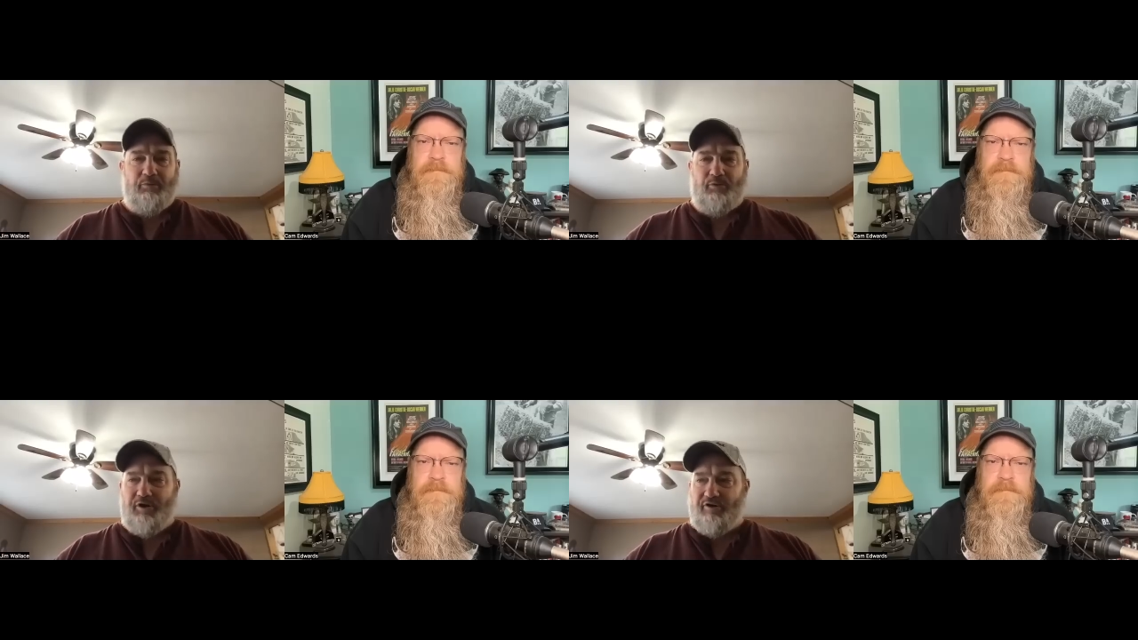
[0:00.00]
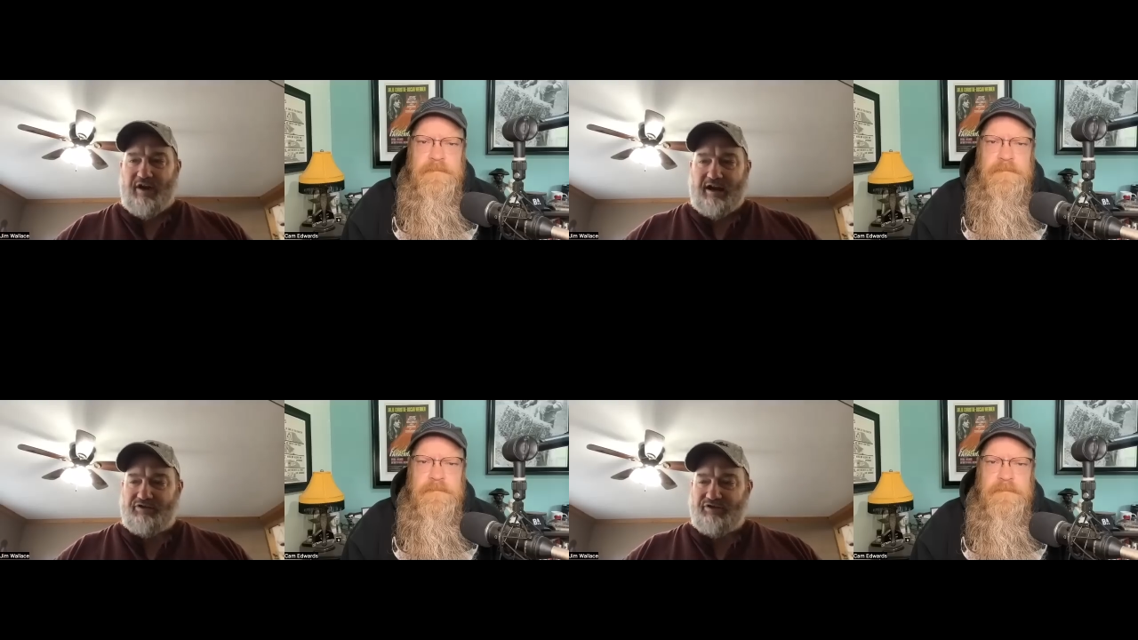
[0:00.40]
Speaker 1: We are
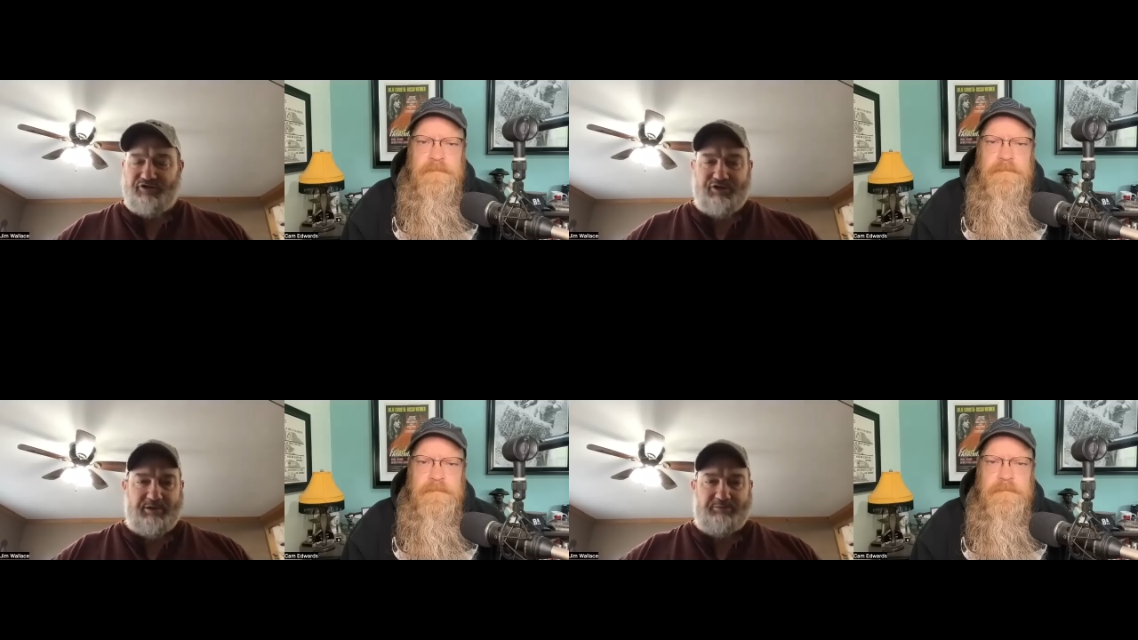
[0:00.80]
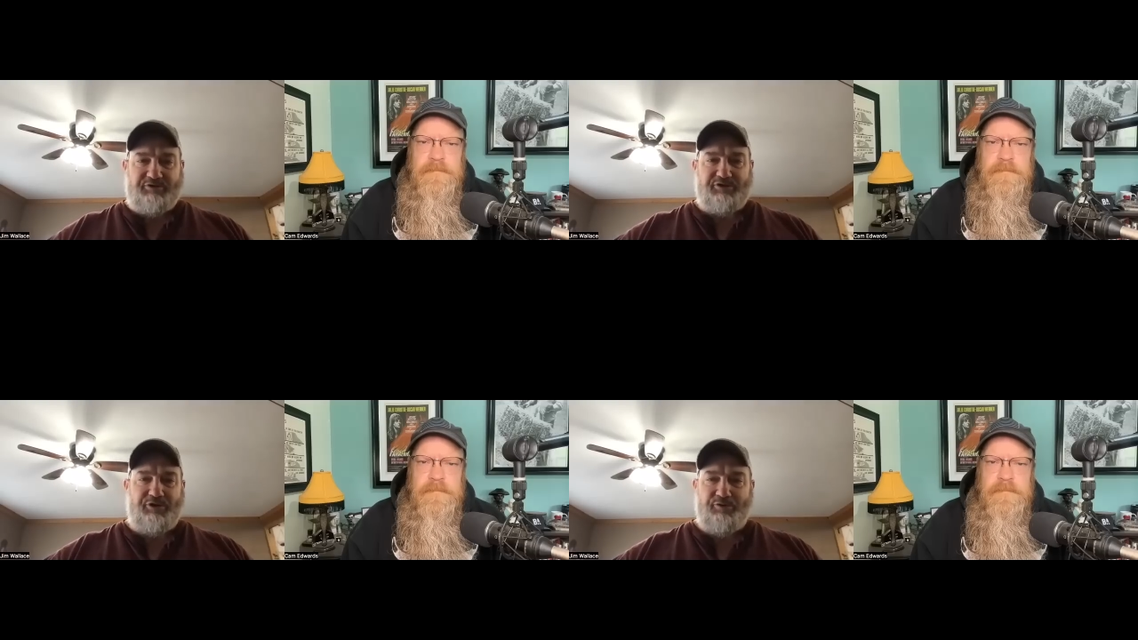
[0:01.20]
not just some
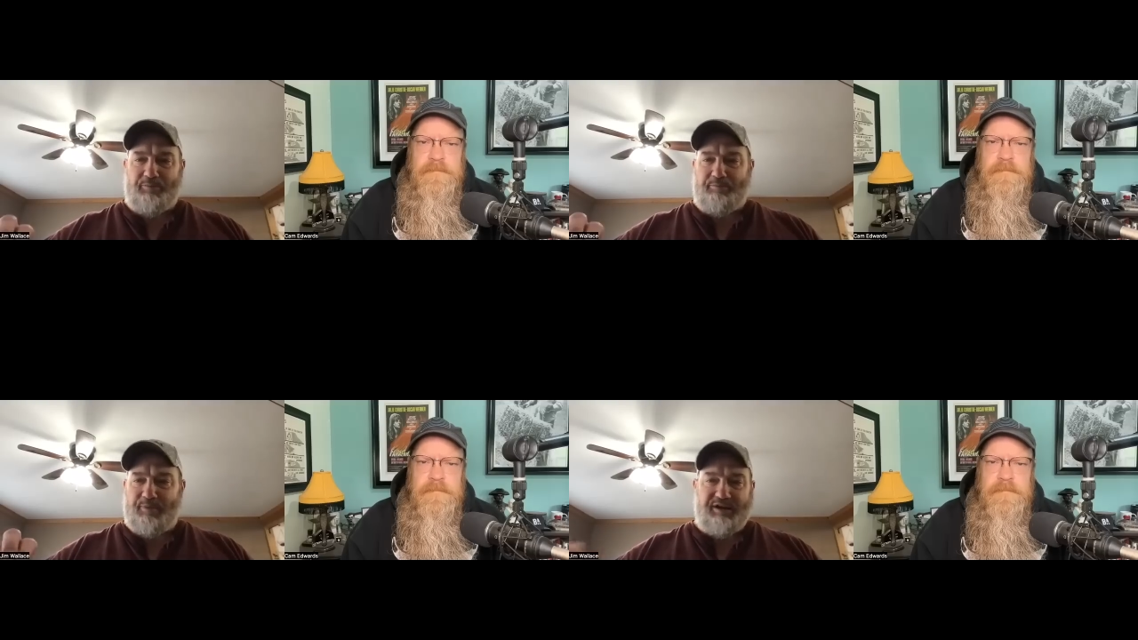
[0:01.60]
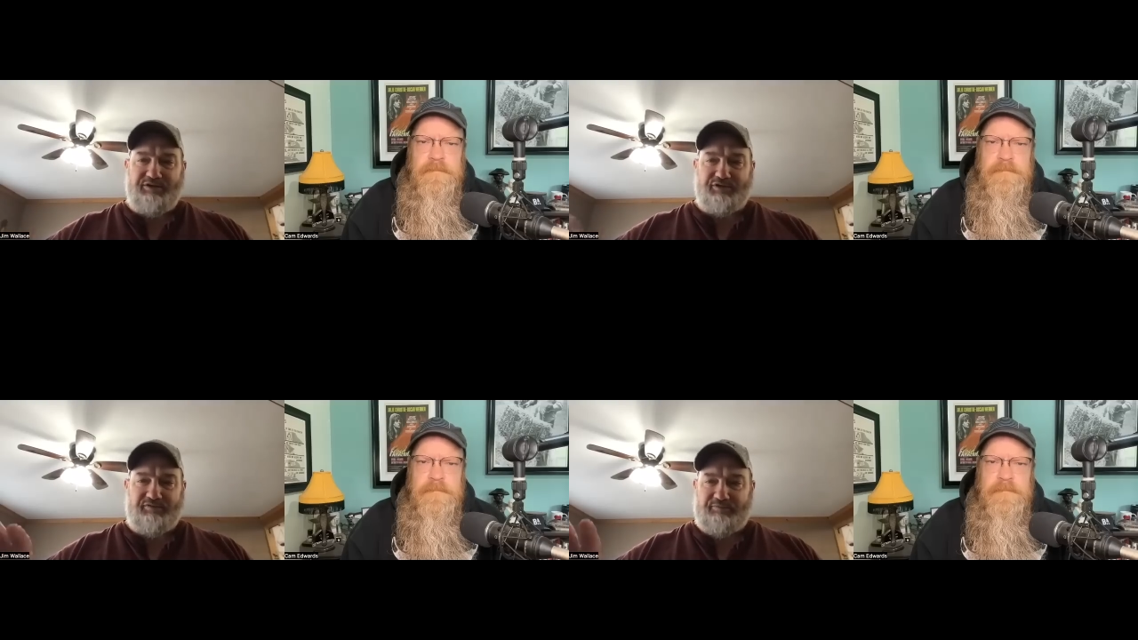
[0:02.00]
obscure
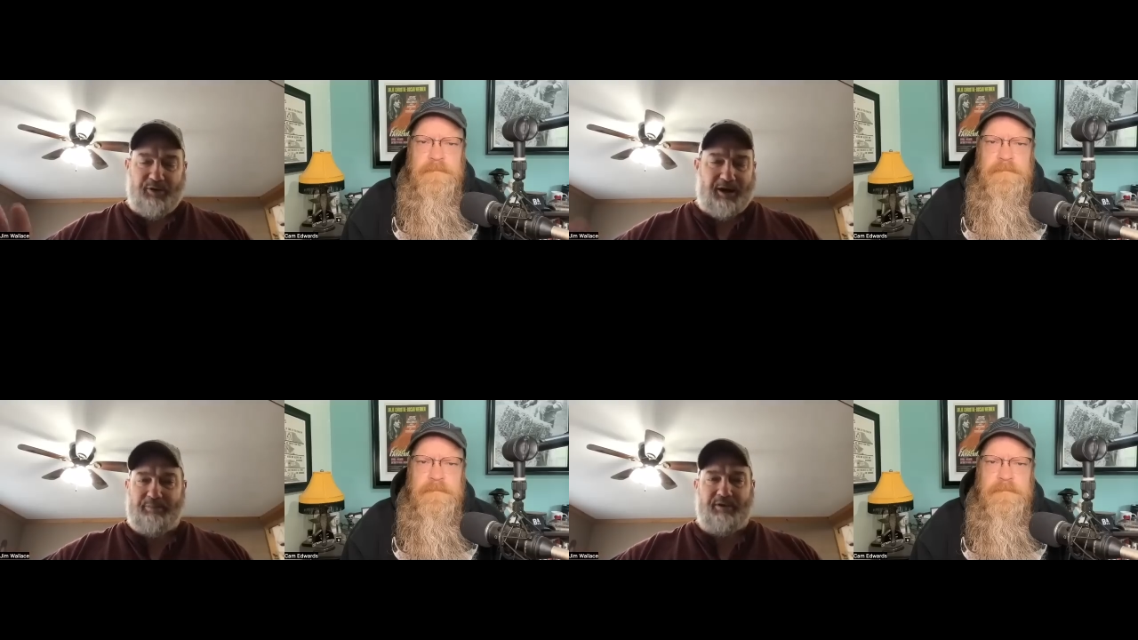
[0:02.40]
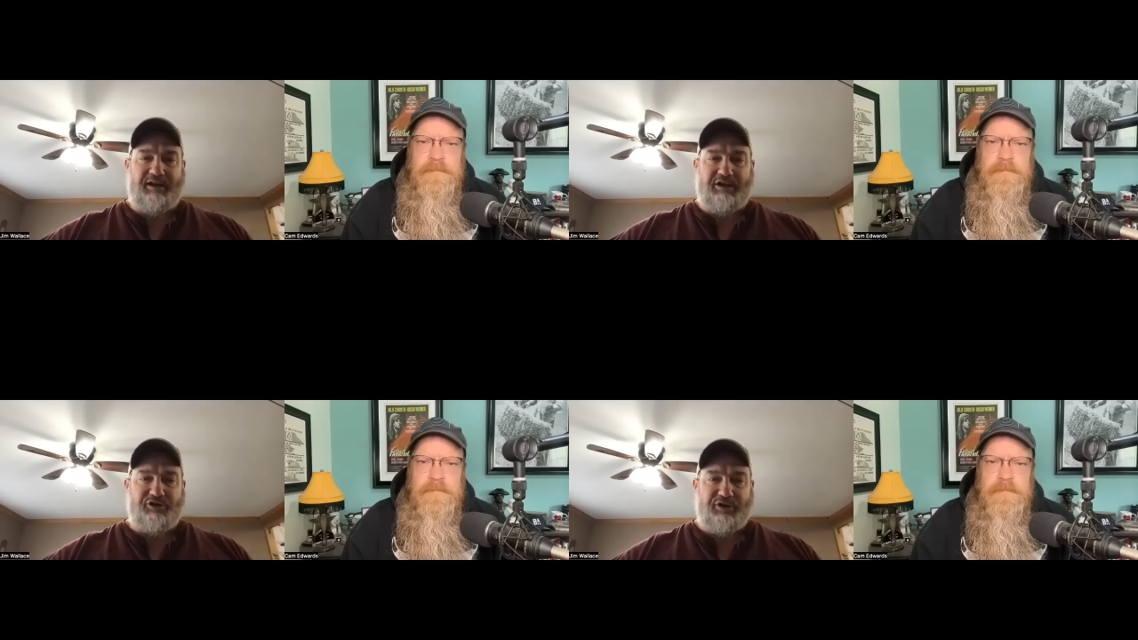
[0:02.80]
piece of
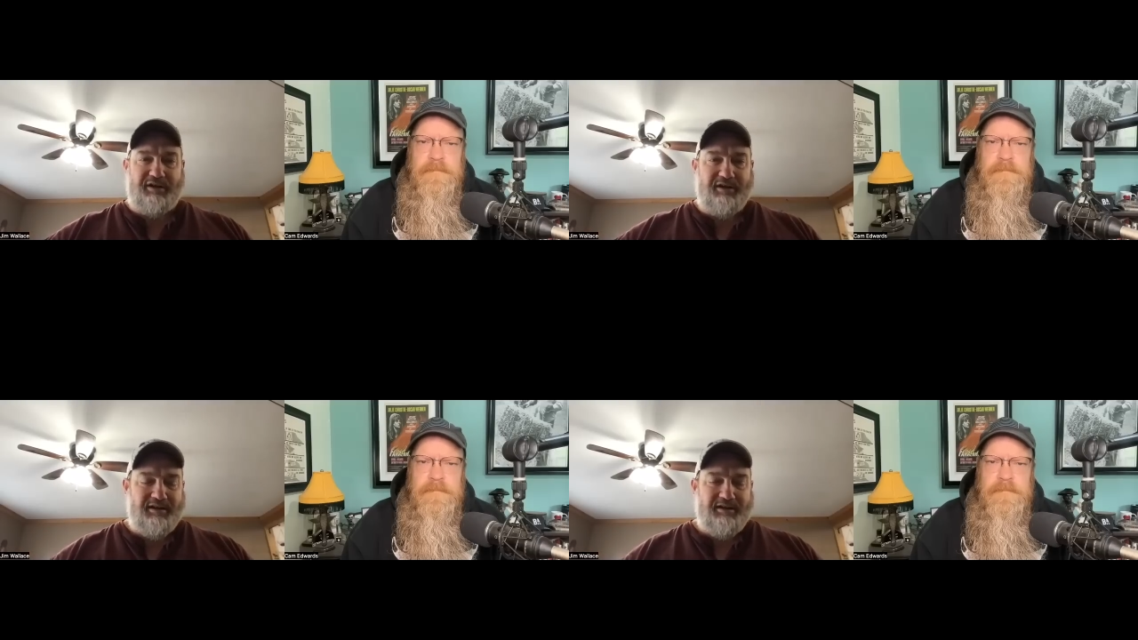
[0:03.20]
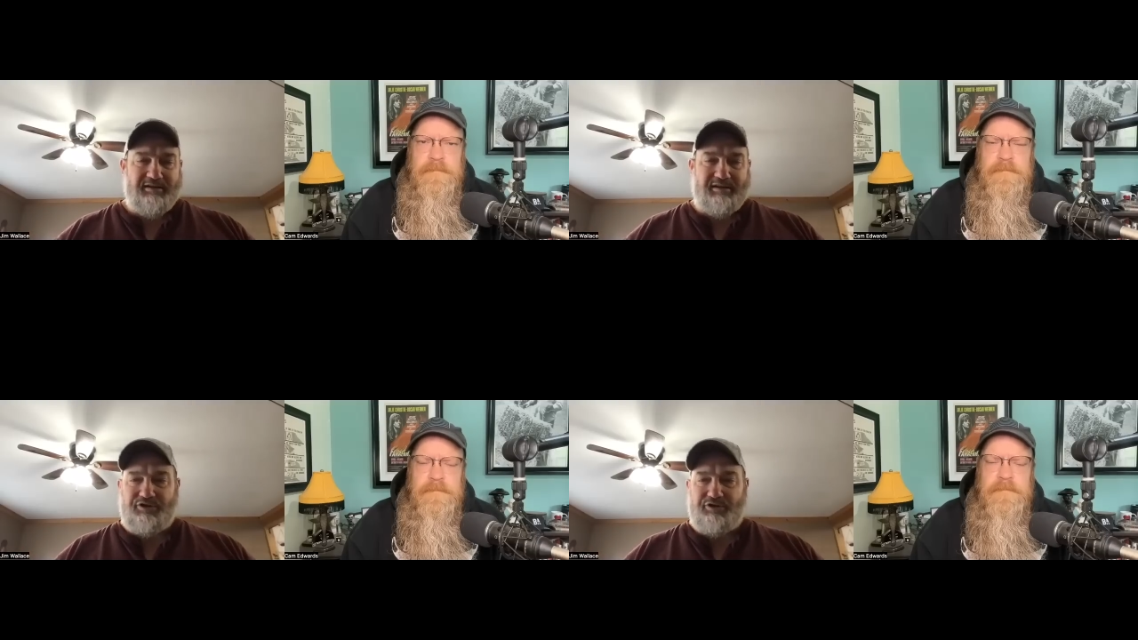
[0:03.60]
population
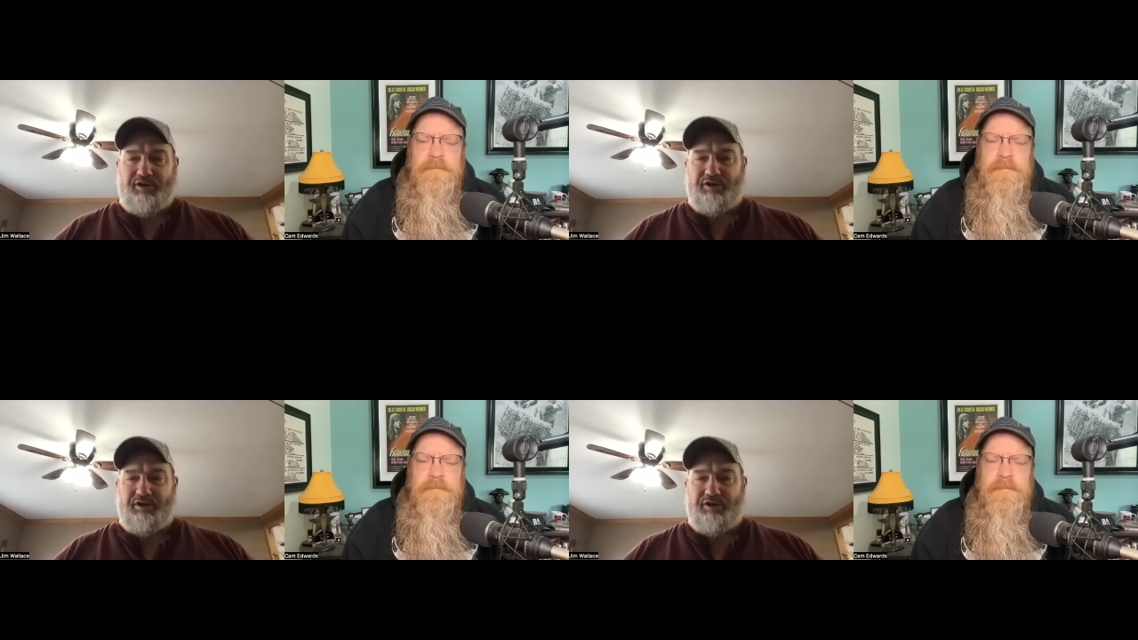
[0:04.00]
that you